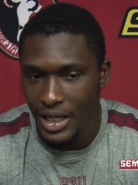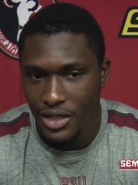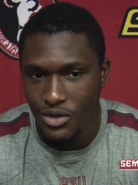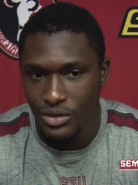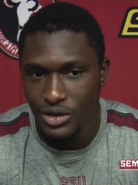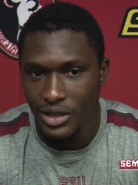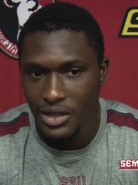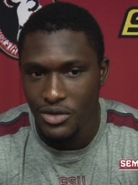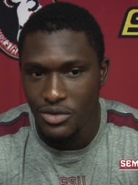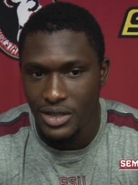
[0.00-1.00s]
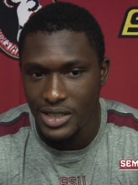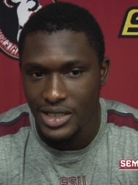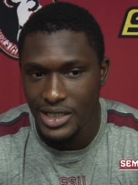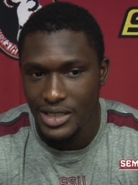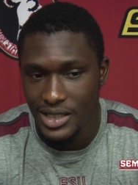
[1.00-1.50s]
you look you
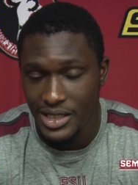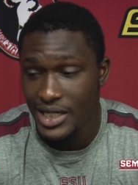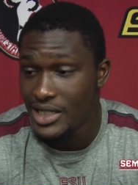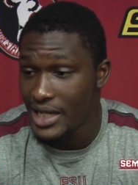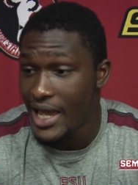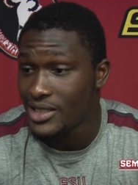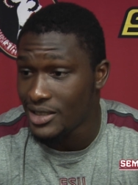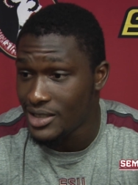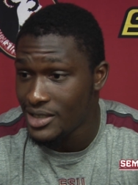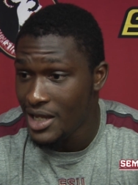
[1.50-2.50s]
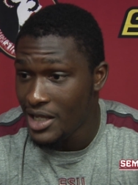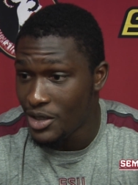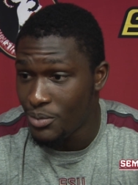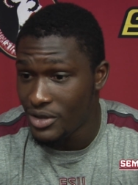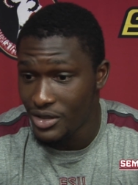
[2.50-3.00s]
succeed to excellence the,
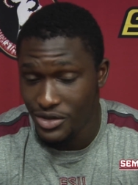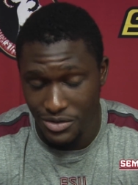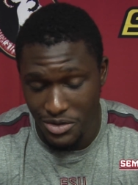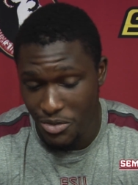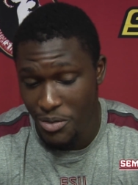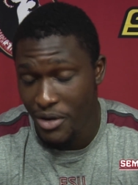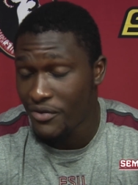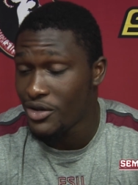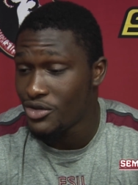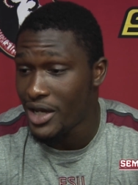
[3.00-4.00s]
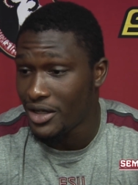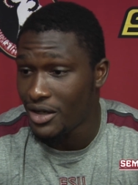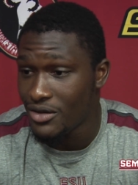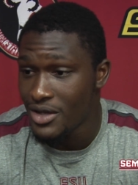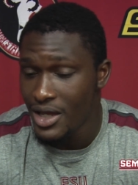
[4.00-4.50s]
the, the more perfect you try to
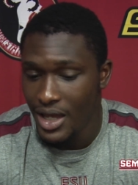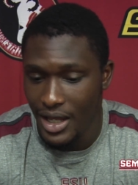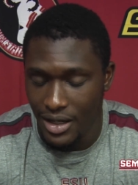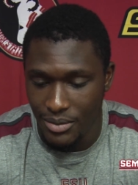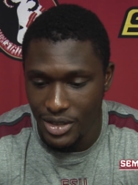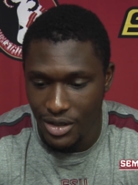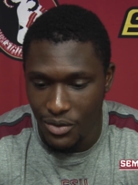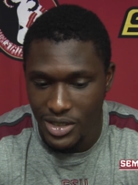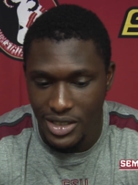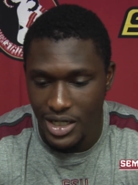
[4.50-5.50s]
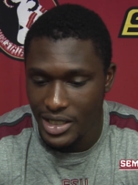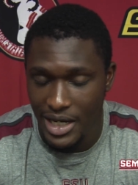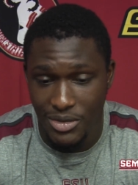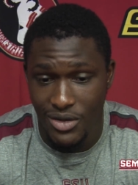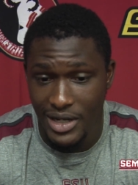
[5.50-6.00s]
go and um, you know we're just going to
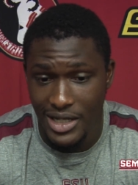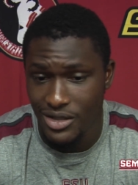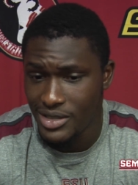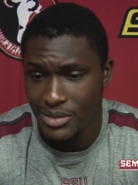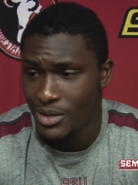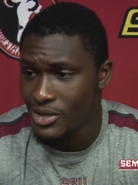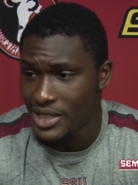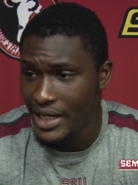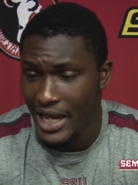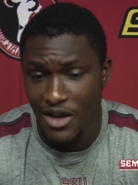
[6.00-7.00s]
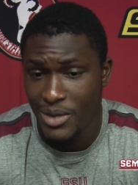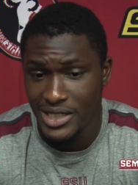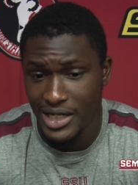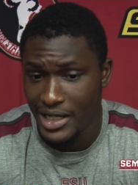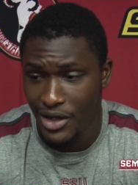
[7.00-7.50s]
keep doing that until september 2nd
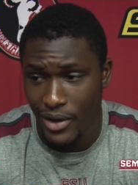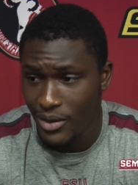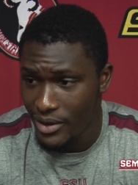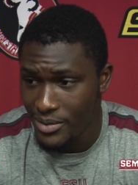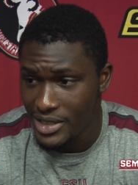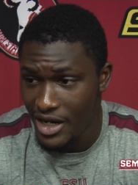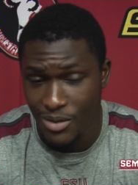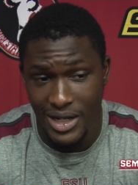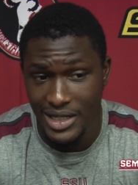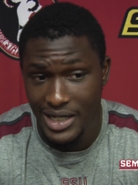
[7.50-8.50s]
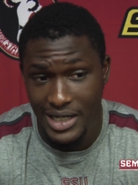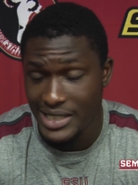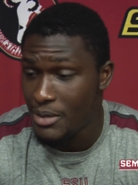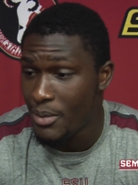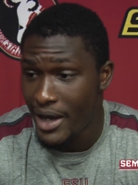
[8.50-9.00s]
everybody's going to get great reps everybody's going to get the
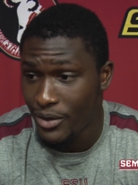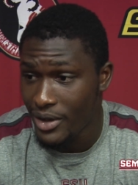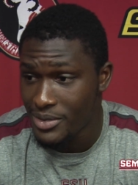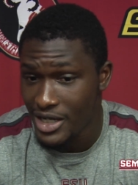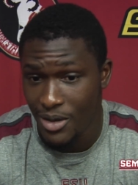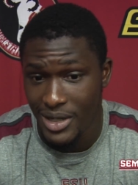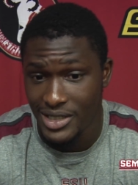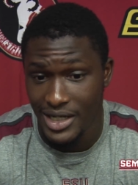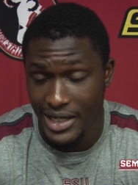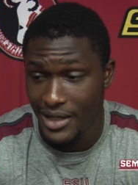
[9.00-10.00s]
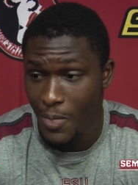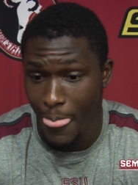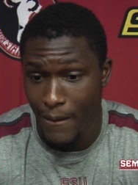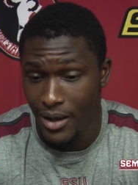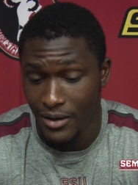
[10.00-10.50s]
same amount of reps everybody's going to get
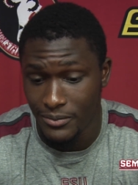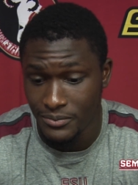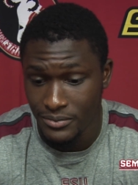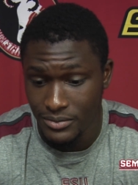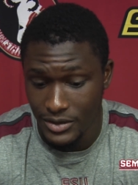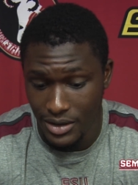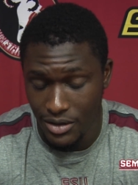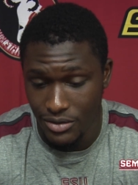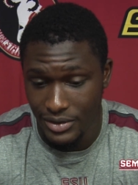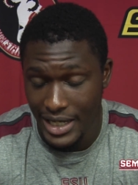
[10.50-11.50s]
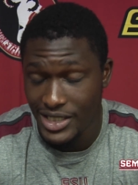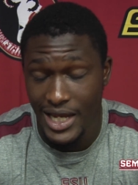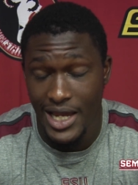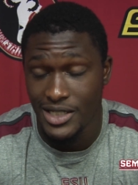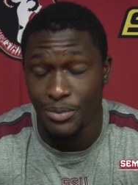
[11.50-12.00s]
um, you know that
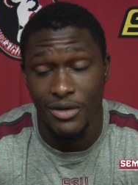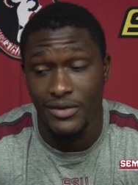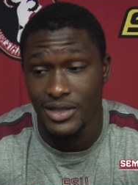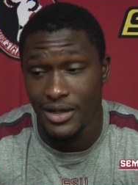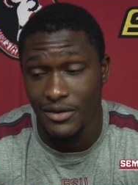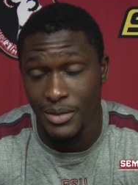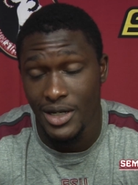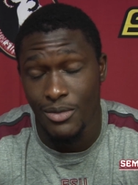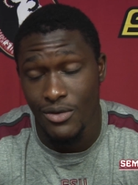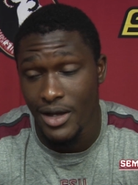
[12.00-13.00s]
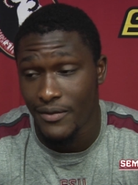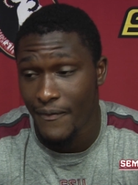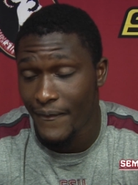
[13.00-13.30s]
chance to prove themselves to be number one